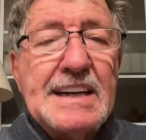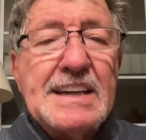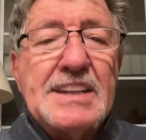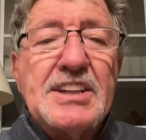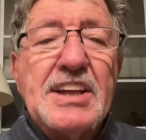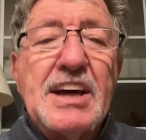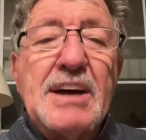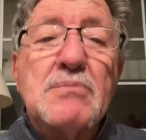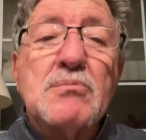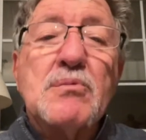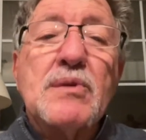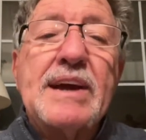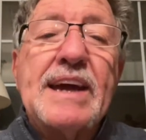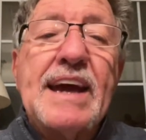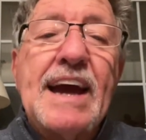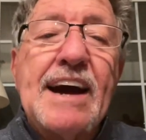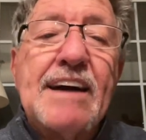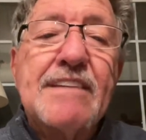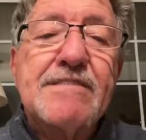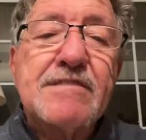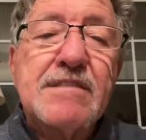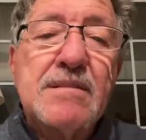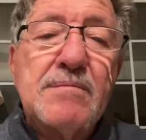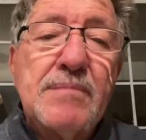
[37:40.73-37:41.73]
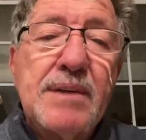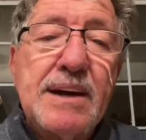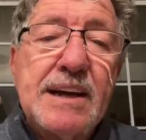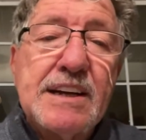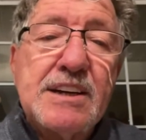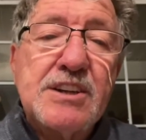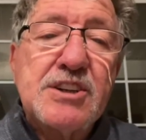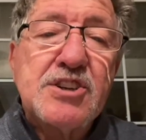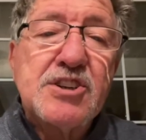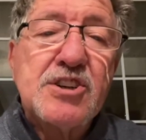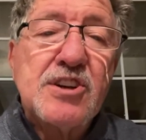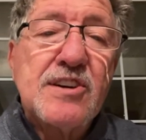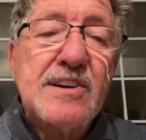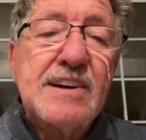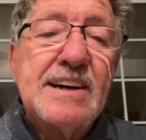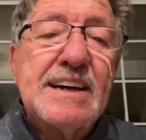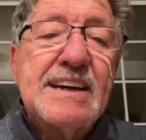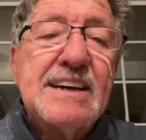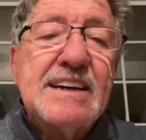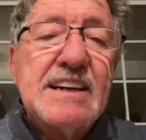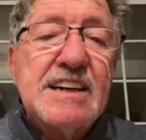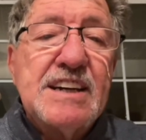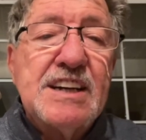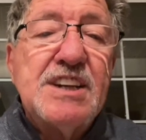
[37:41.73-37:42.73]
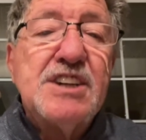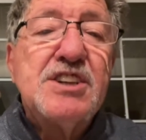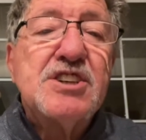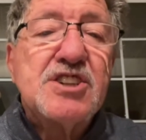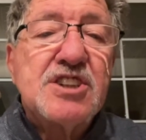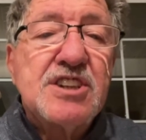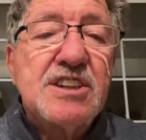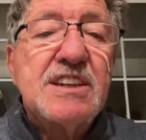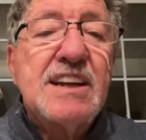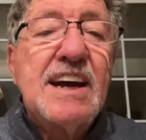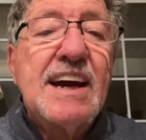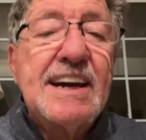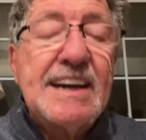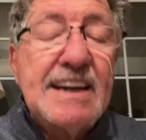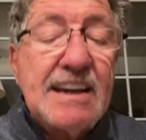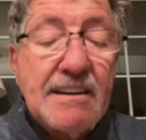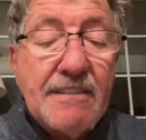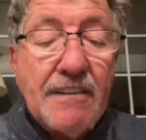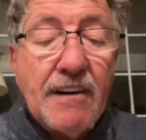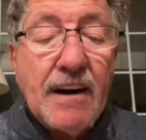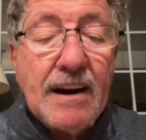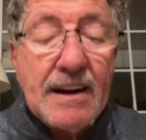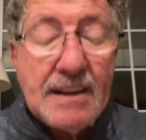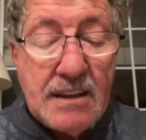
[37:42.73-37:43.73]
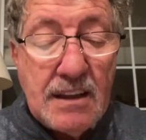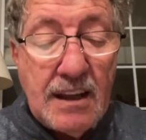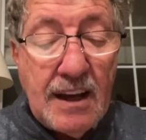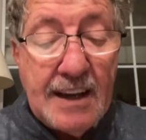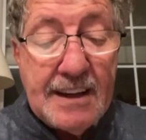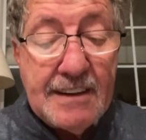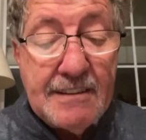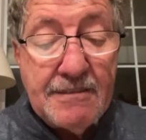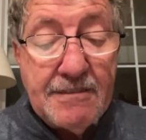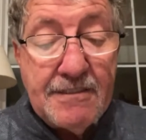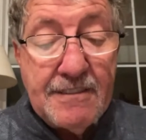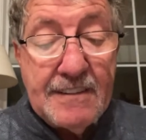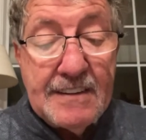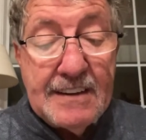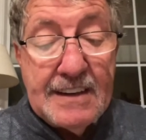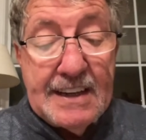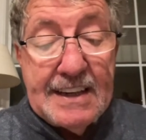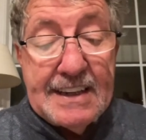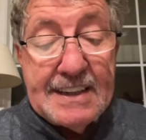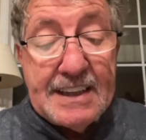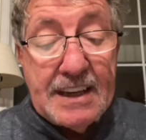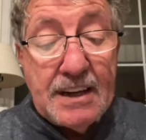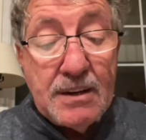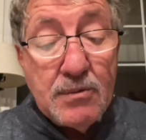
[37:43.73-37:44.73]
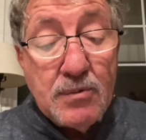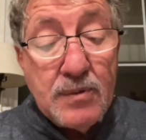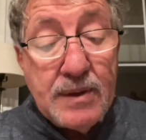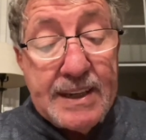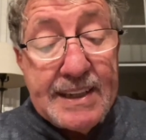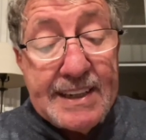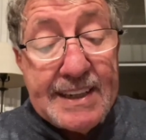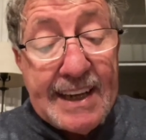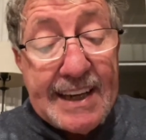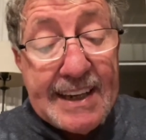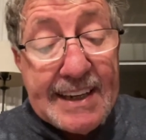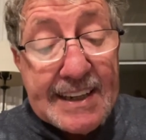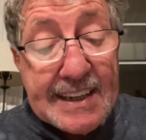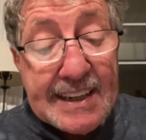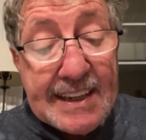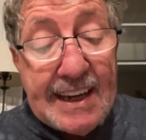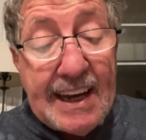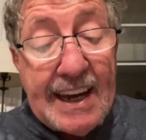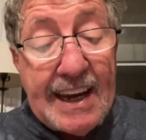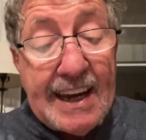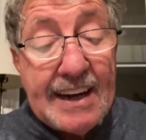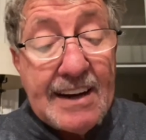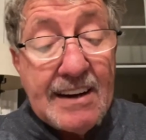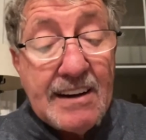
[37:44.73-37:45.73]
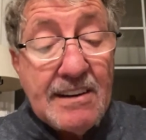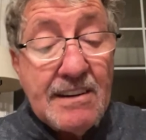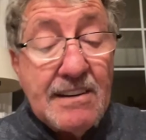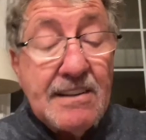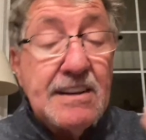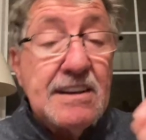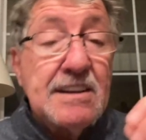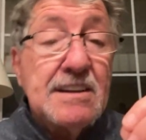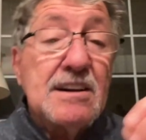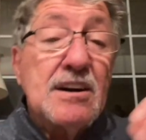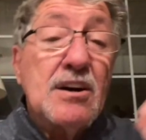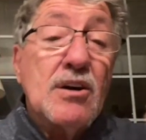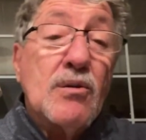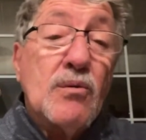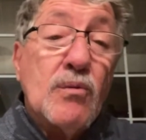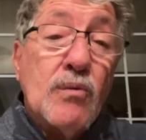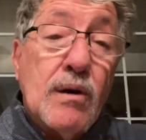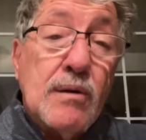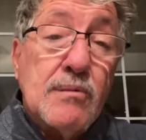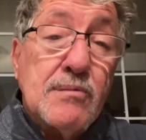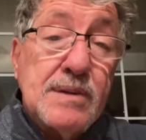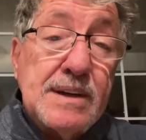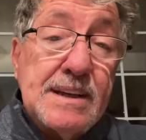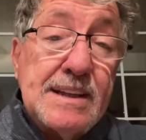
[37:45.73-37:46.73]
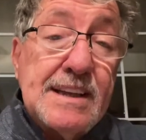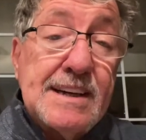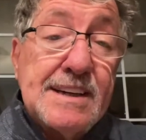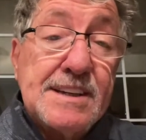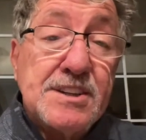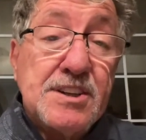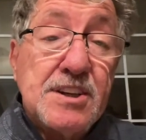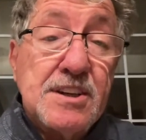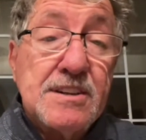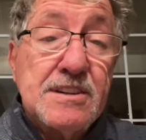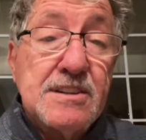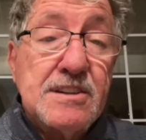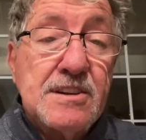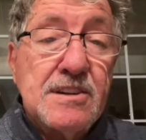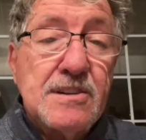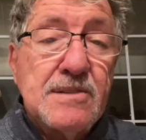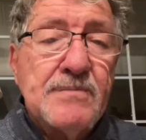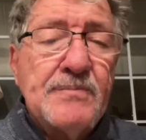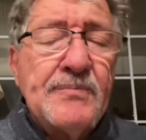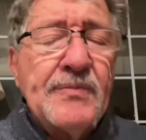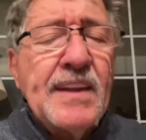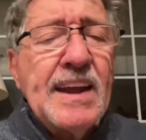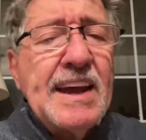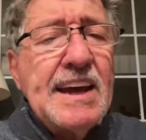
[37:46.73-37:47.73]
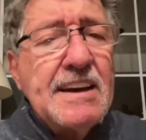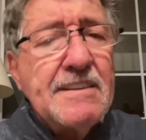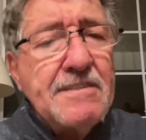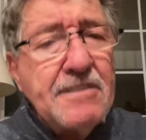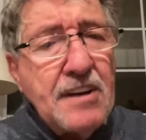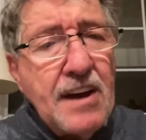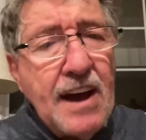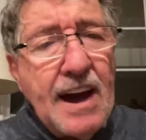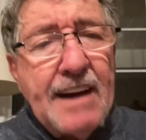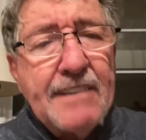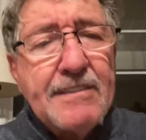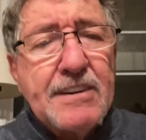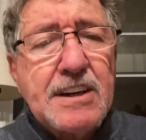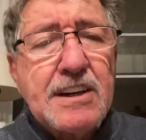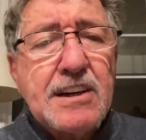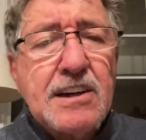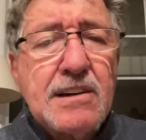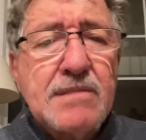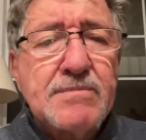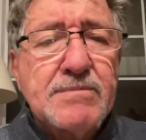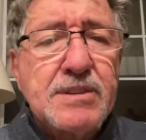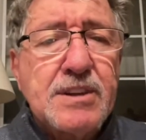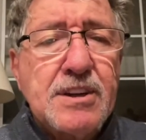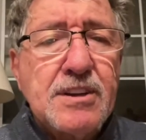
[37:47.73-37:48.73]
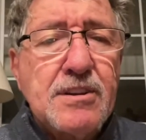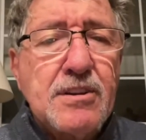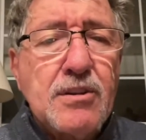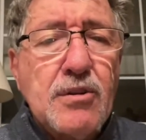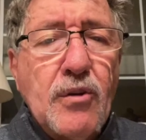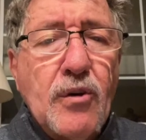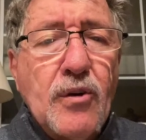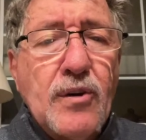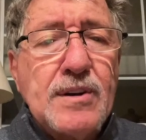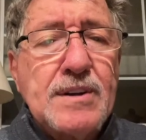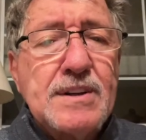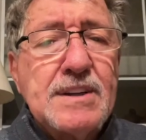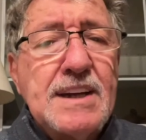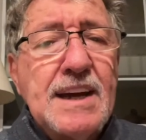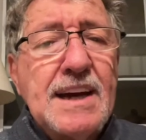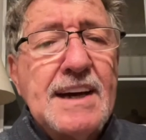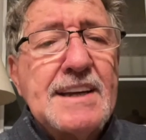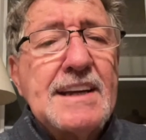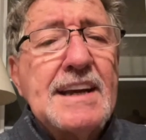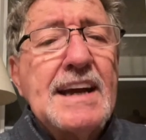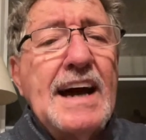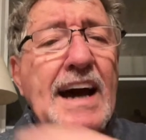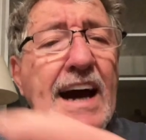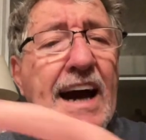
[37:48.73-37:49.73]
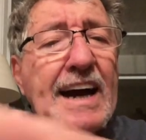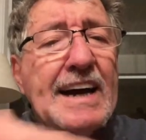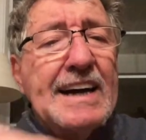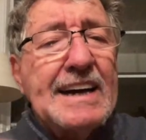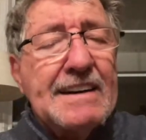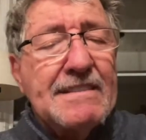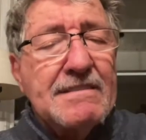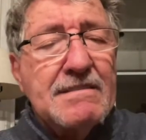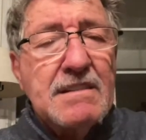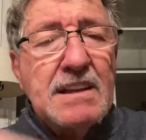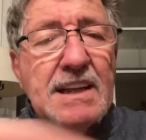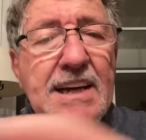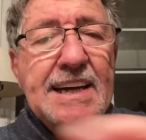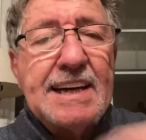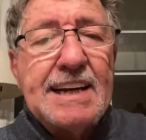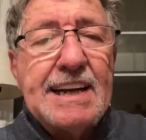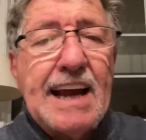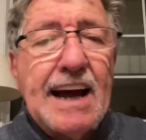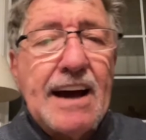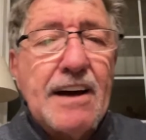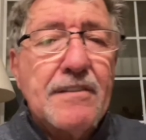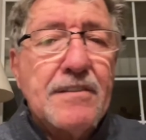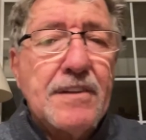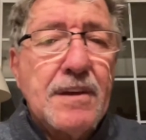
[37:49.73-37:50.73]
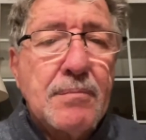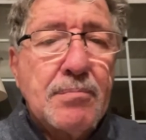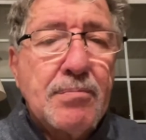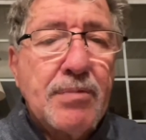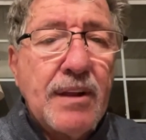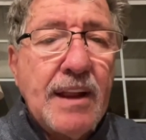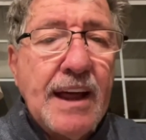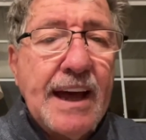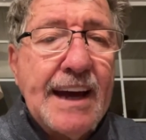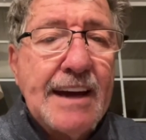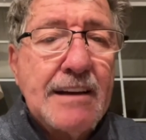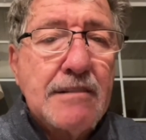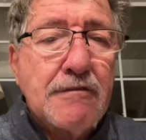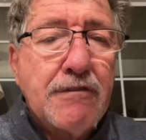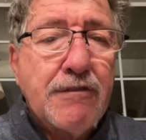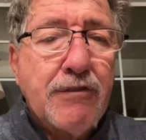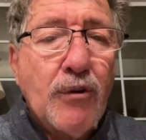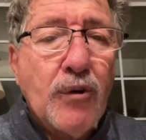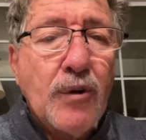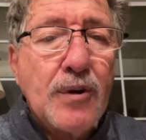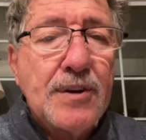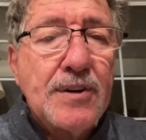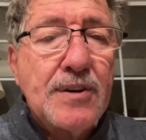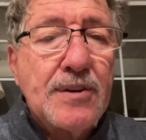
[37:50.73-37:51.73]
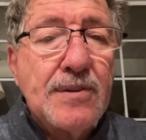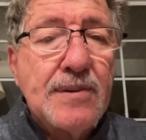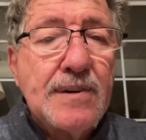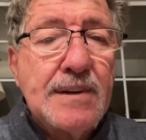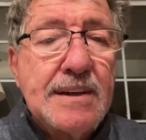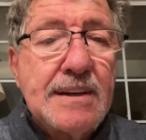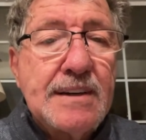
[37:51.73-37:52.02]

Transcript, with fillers: then we have to make sure each day of our life that we take care what we listen to. If you haven't come to the Lord yet, I have laid out the plan for you.